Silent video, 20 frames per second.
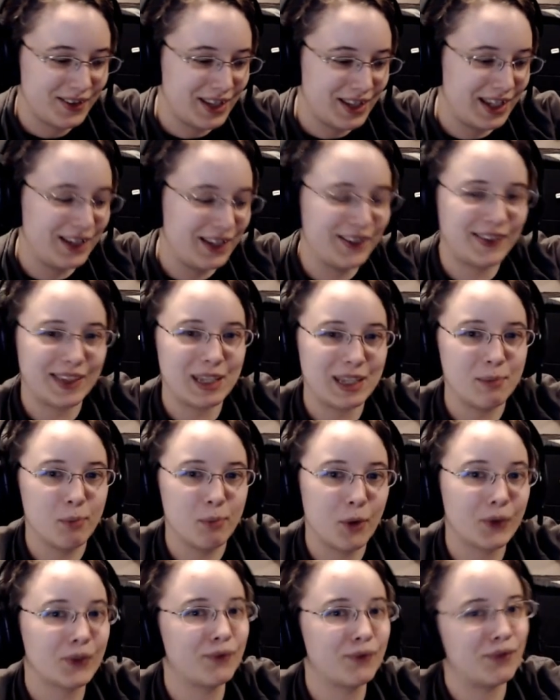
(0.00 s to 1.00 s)
It is the
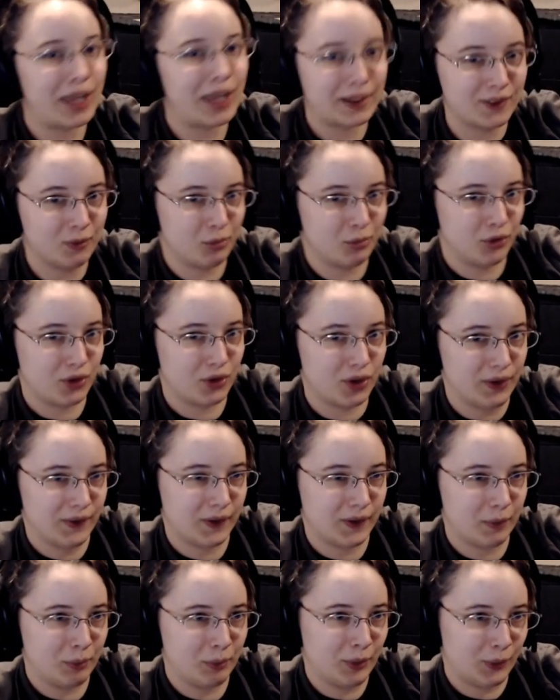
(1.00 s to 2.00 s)
most flexible
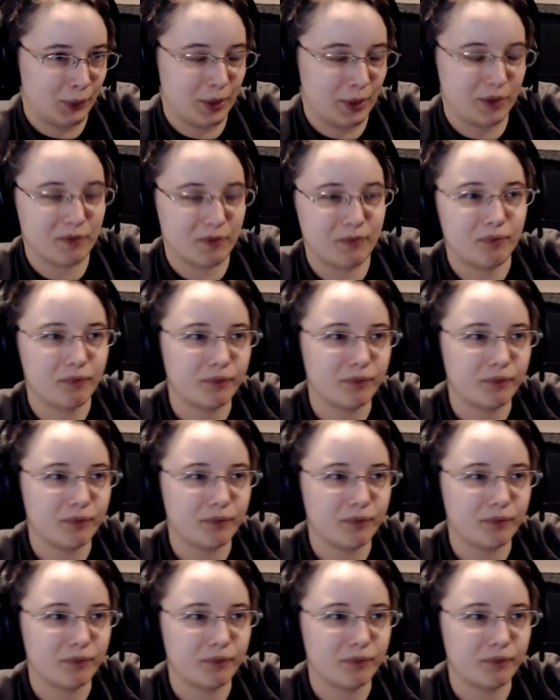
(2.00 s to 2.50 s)
concept as well.